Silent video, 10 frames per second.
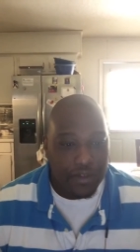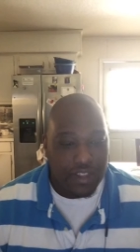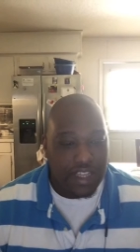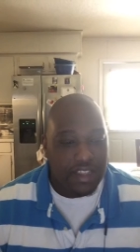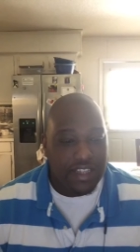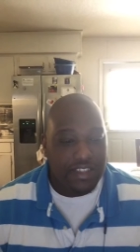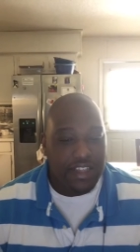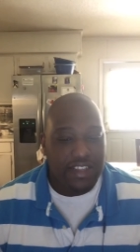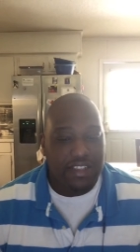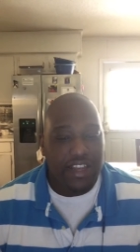Let, let's
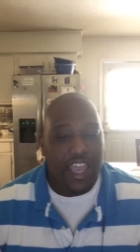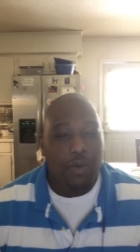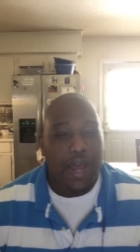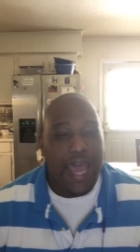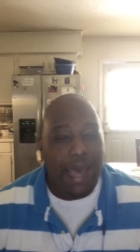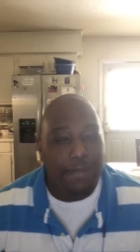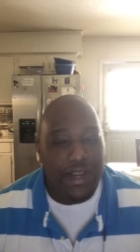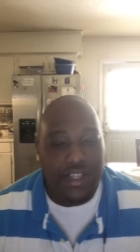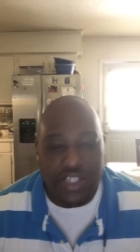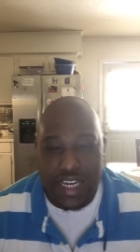let's look at what happened
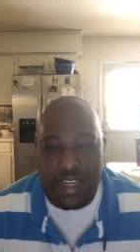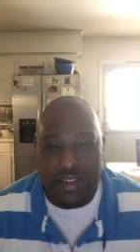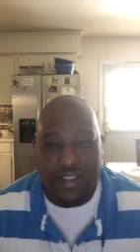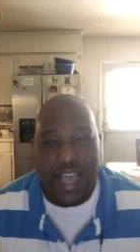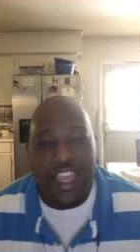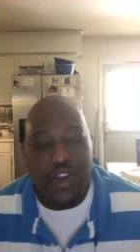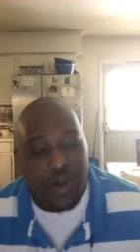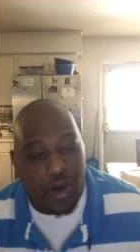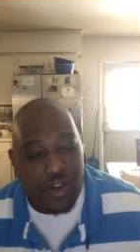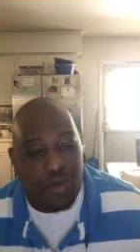to Jesus. How you
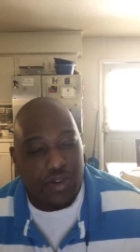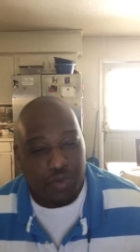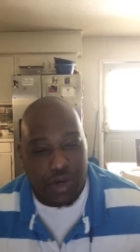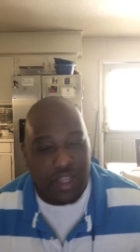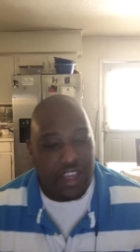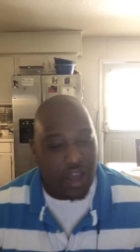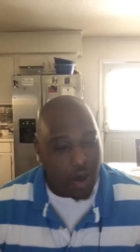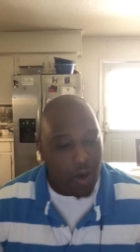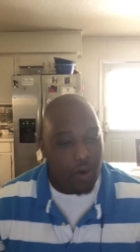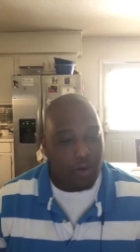know you was really
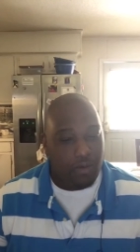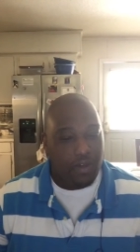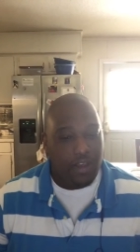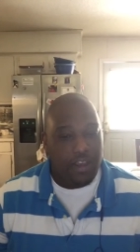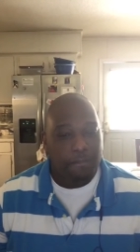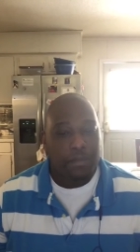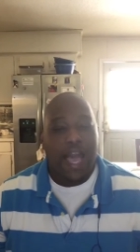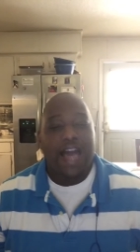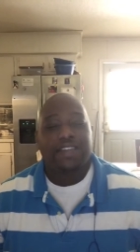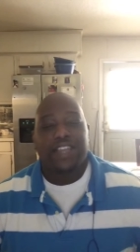called?
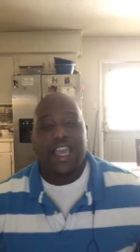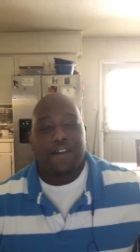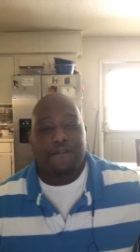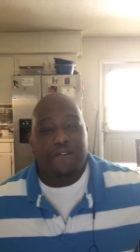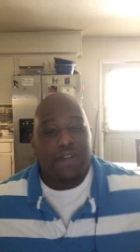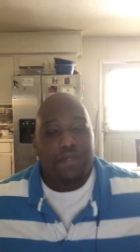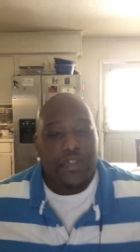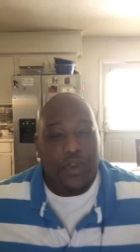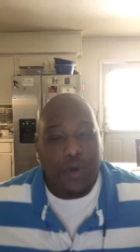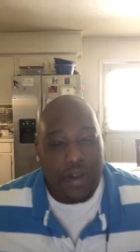Isaiah
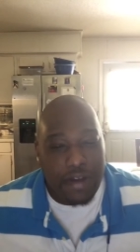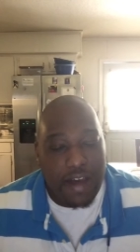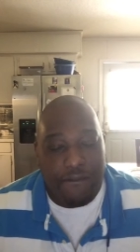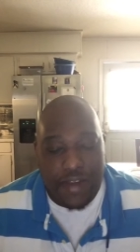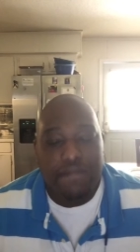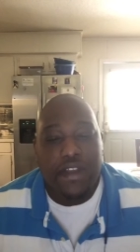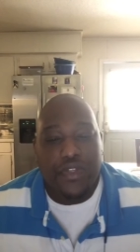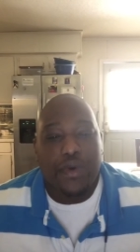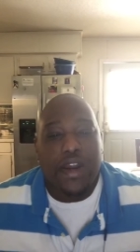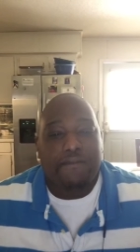53, uh,
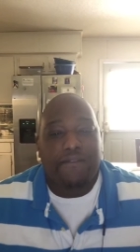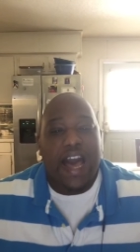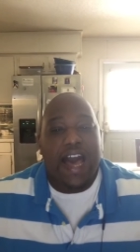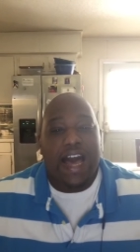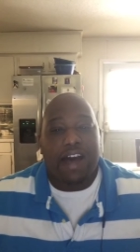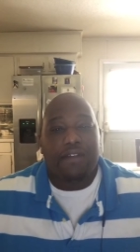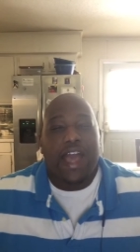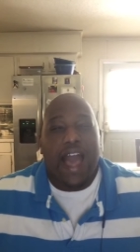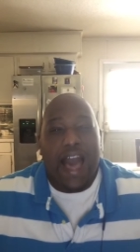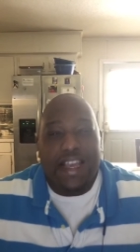53 and 5.
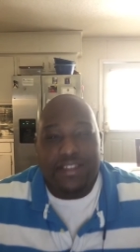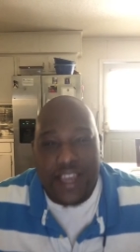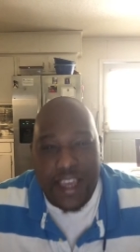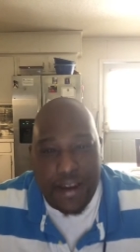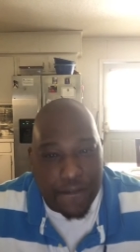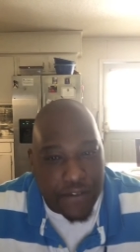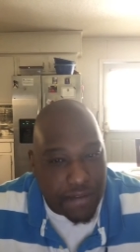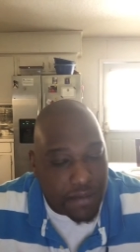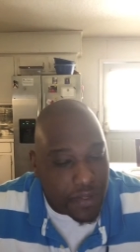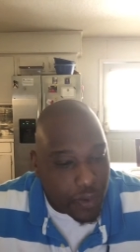Isaiah
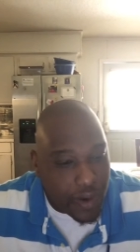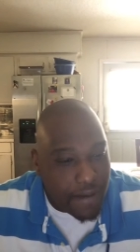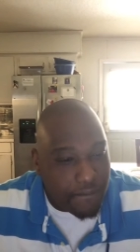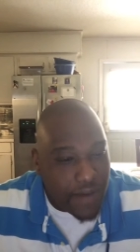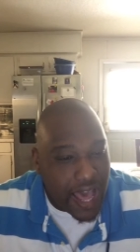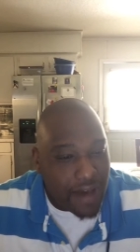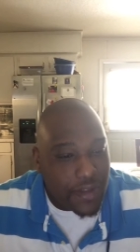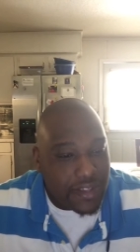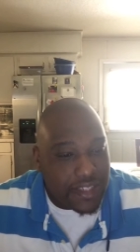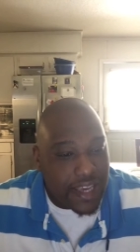53 and 5,
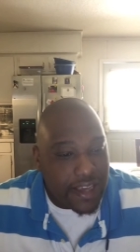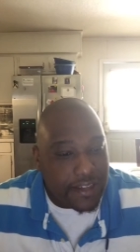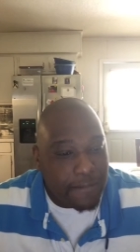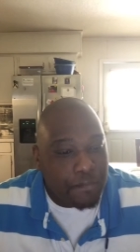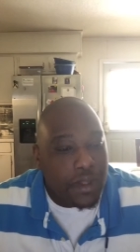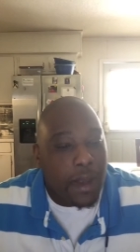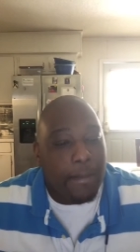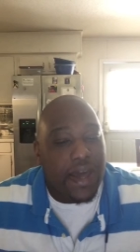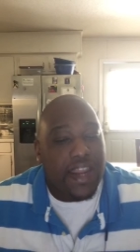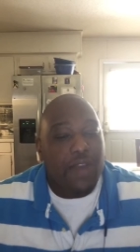he says,
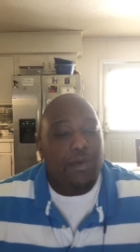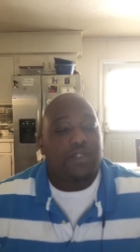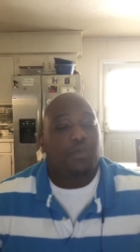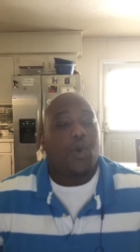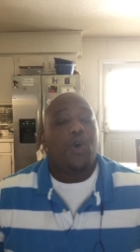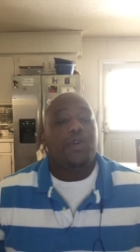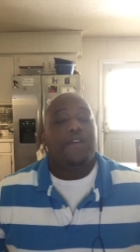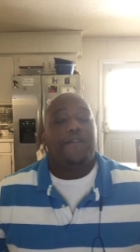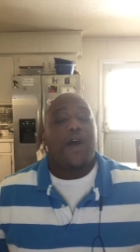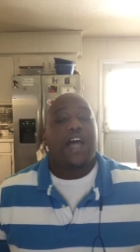But he was
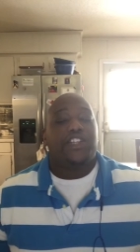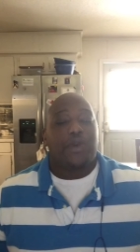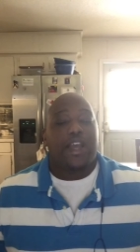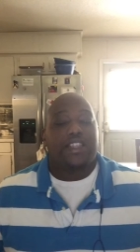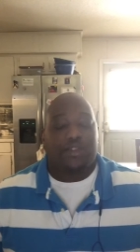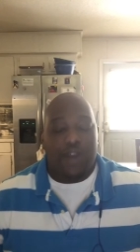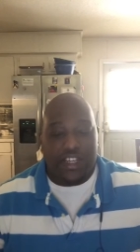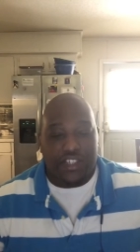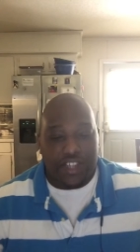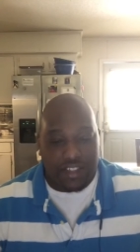wounded for our
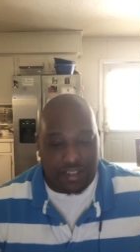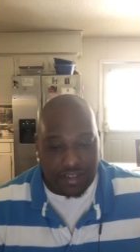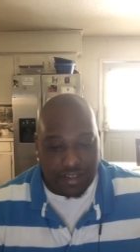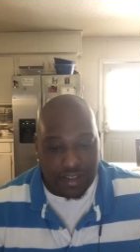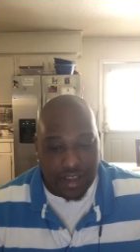transgressions.